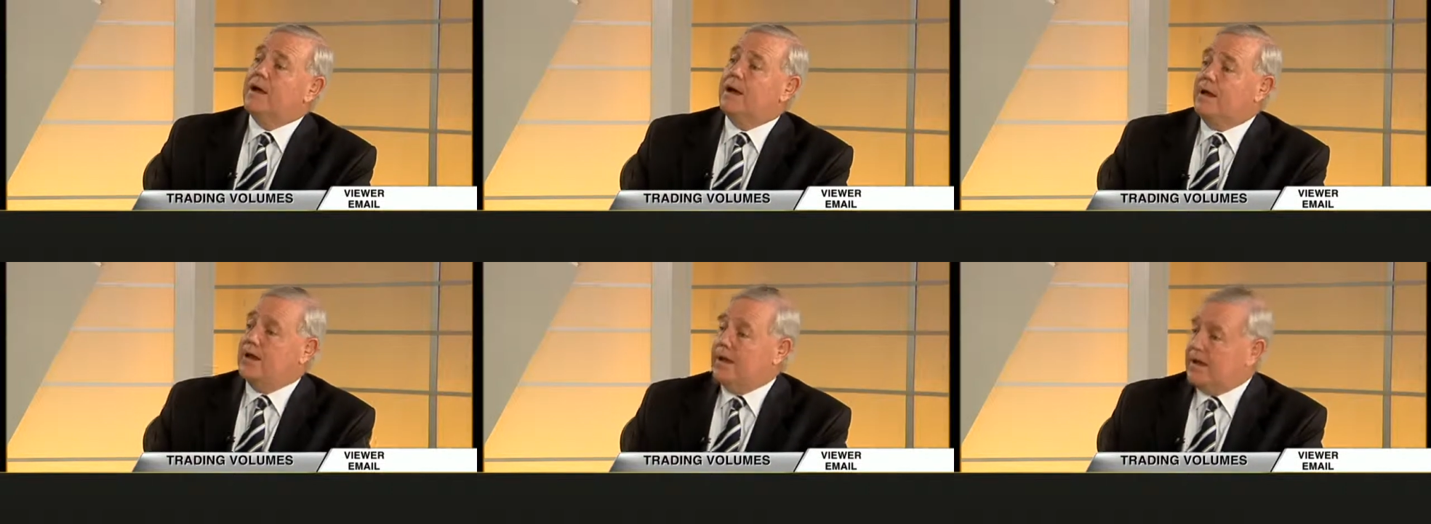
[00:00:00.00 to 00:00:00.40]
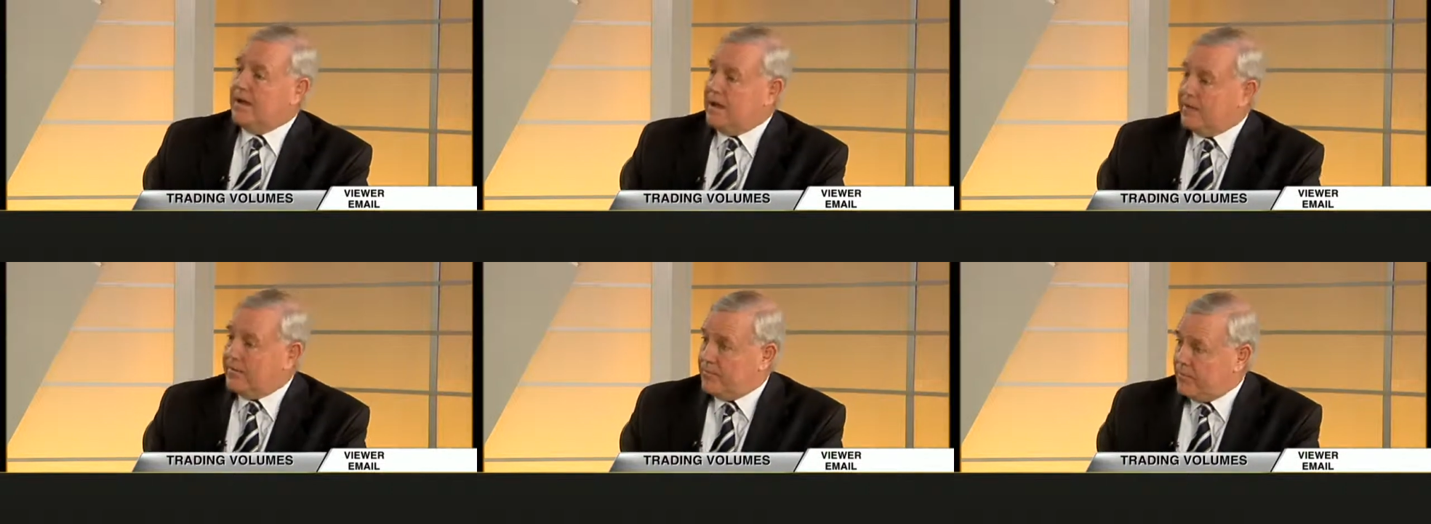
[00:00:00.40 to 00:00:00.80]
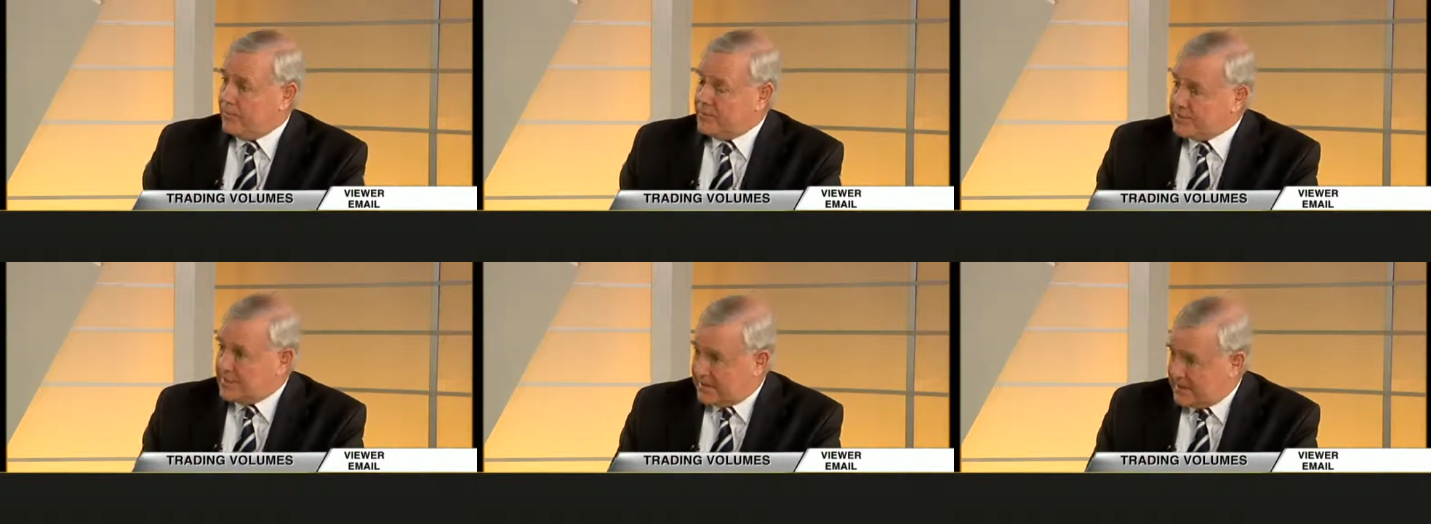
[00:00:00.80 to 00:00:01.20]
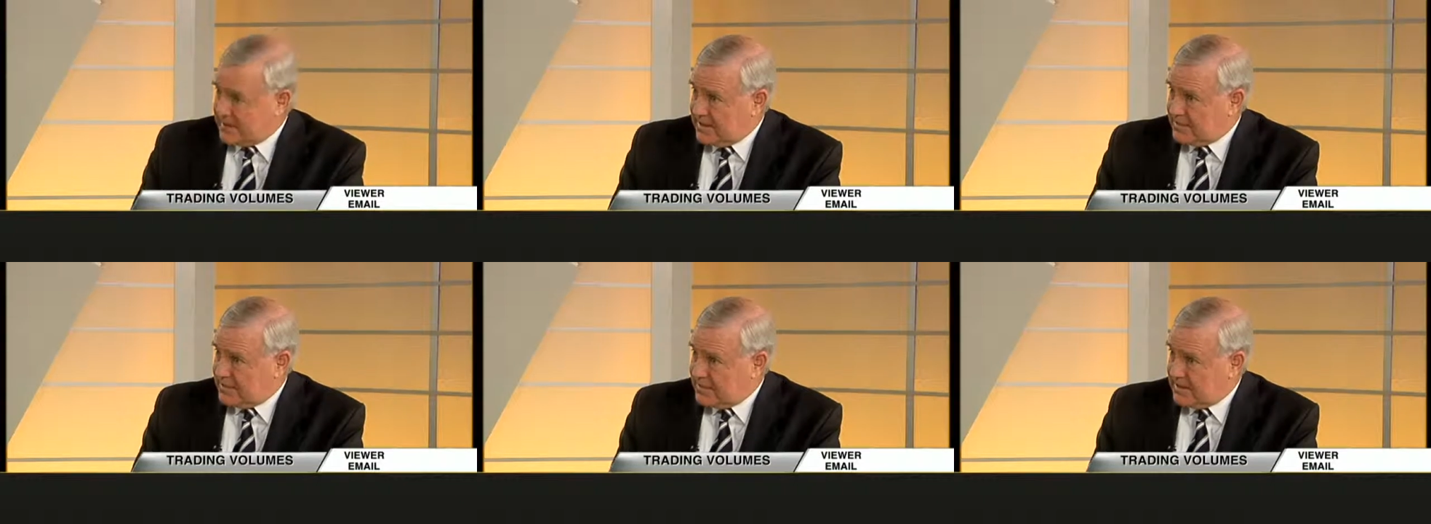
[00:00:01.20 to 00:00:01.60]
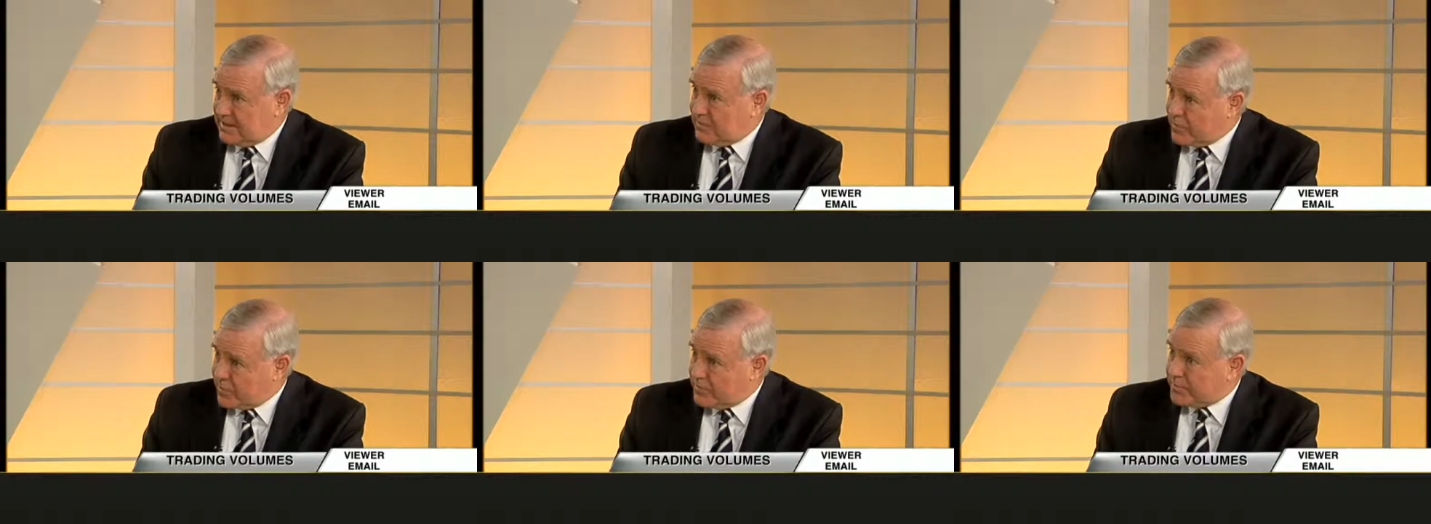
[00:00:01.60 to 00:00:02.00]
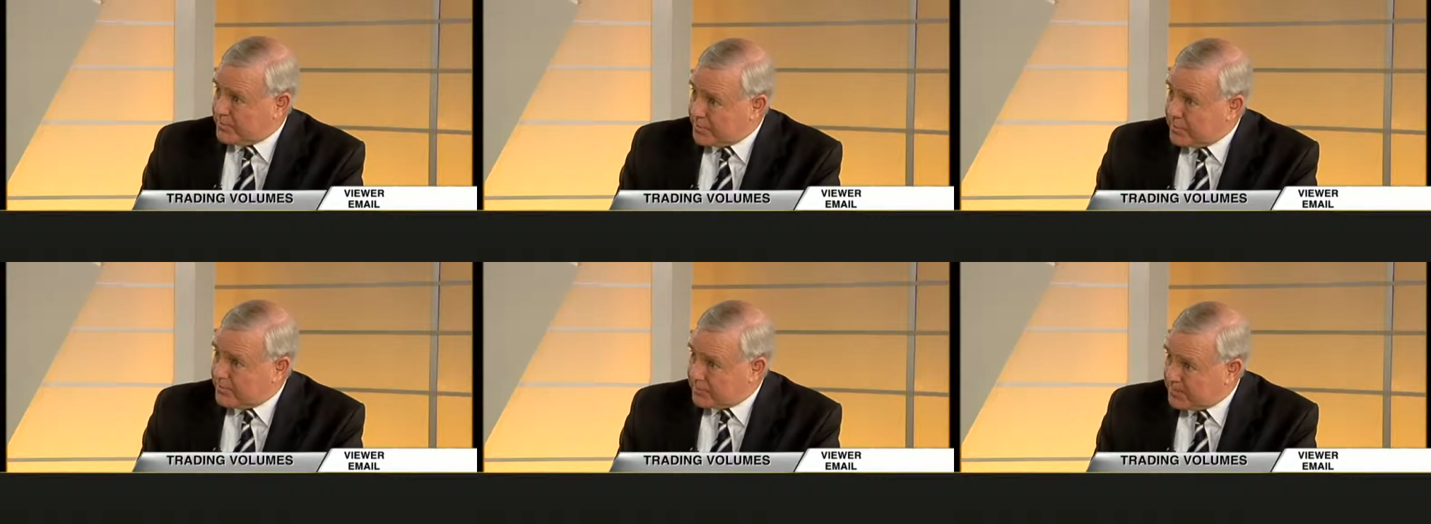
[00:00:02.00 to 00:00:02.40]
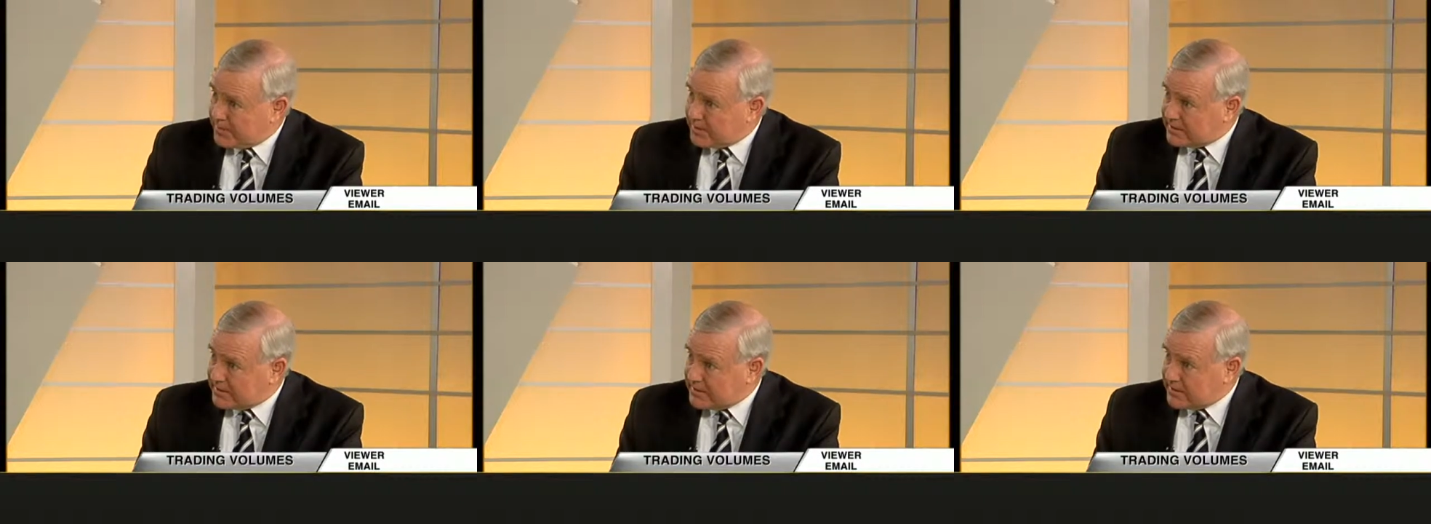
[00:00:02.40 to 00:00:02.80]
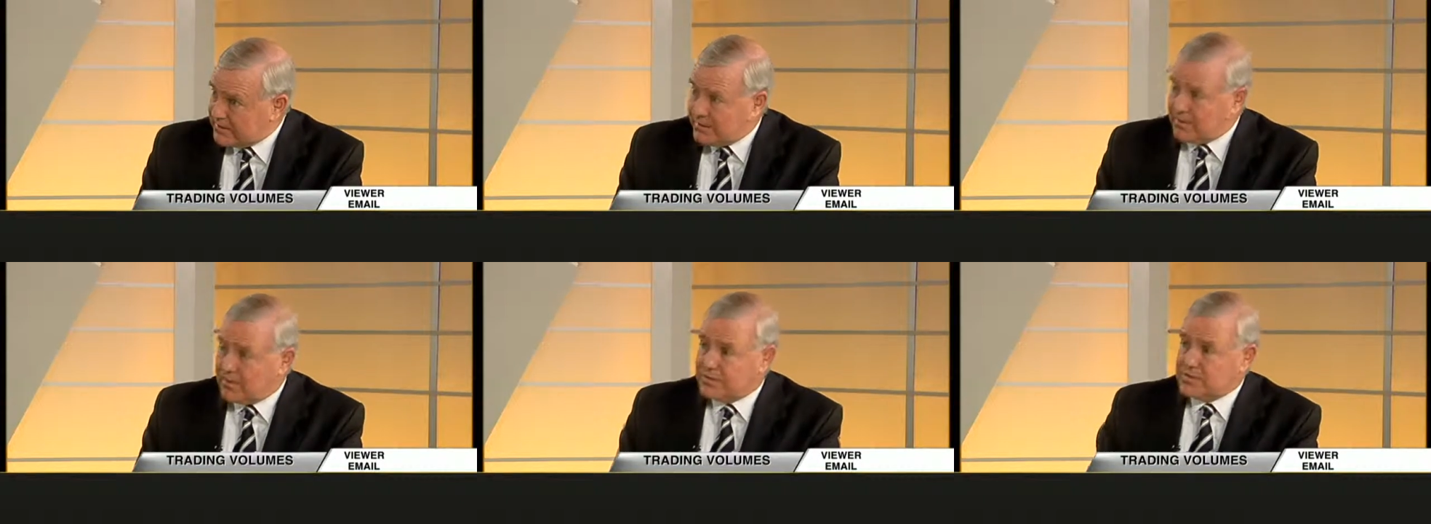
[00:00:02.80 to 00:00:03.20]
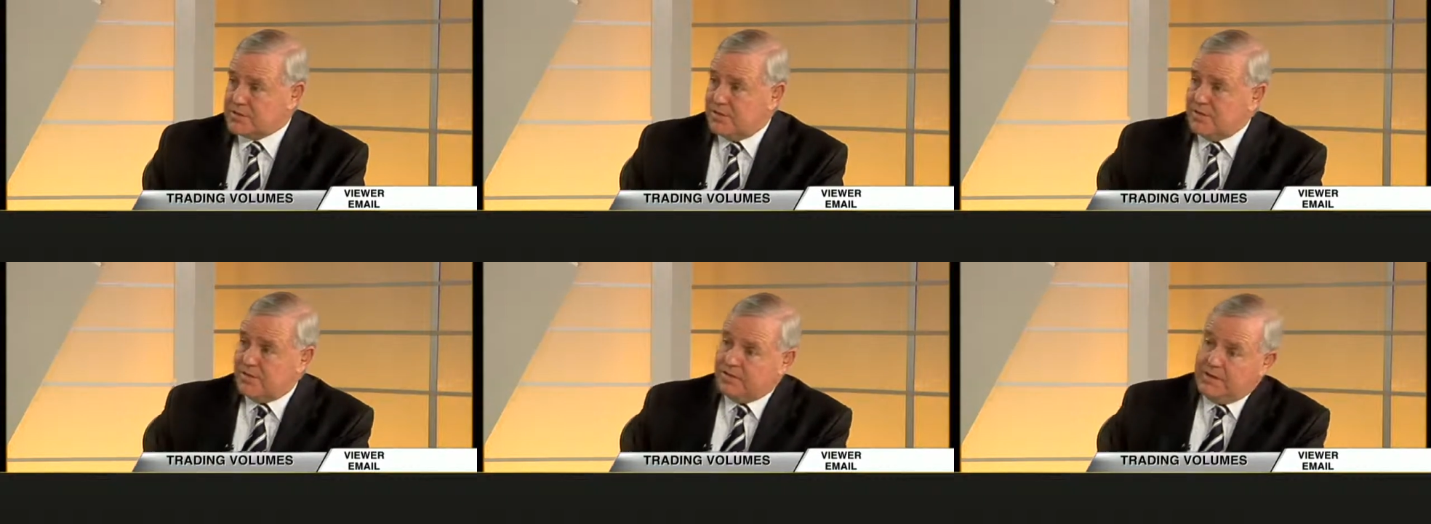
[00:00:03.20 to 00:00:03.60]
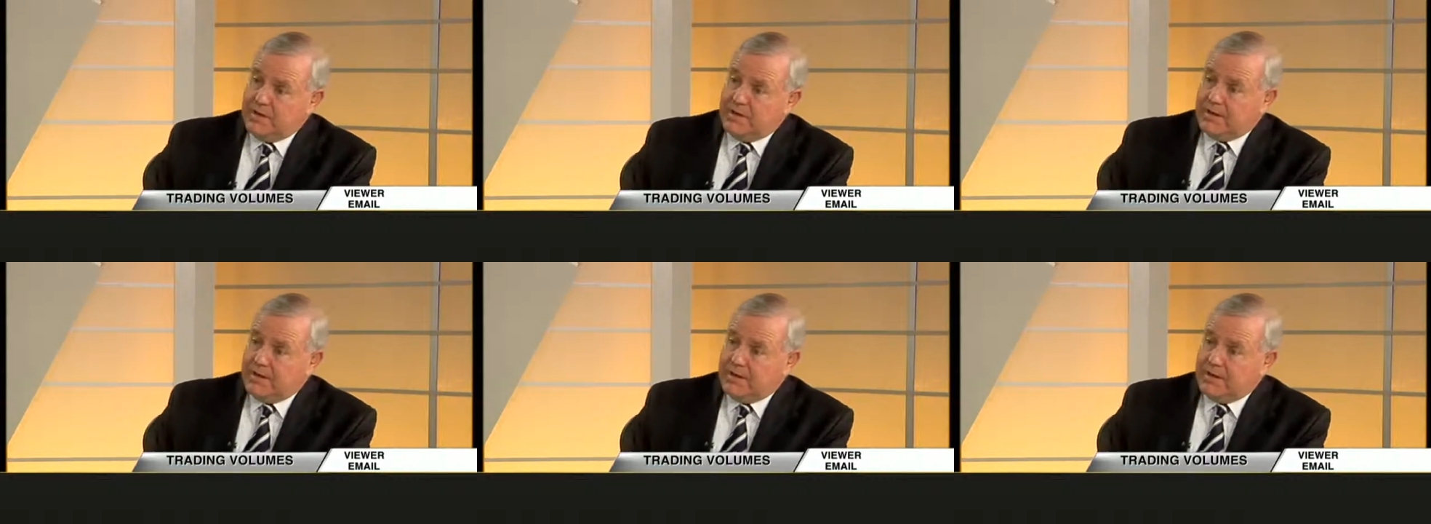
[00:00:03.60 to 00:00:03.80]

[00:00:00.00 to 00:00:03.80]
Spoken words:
and more particularly in corporate profitability because of